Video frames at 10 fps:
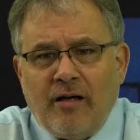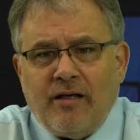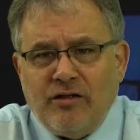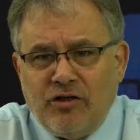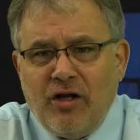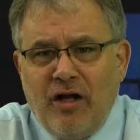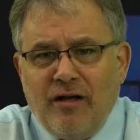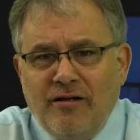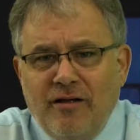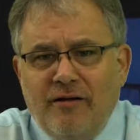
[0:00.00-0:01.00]
can
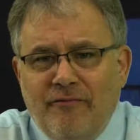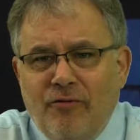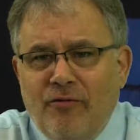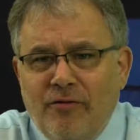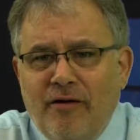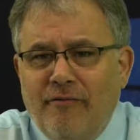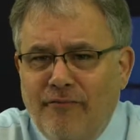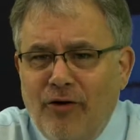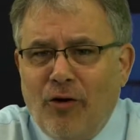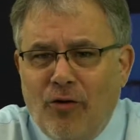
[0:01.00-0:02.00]
stand for a
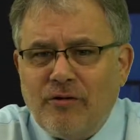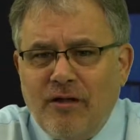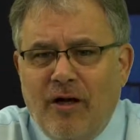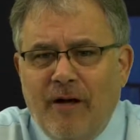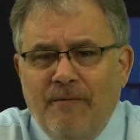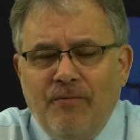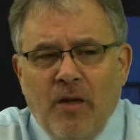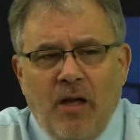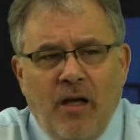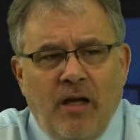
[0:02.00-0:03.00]
very long time.
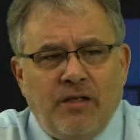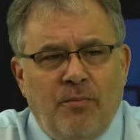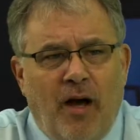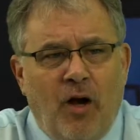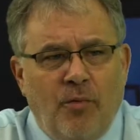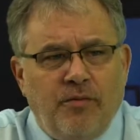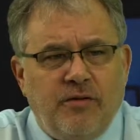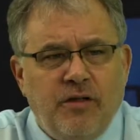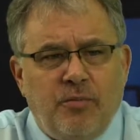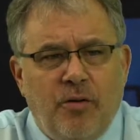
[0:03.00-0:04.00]
It's my hope that these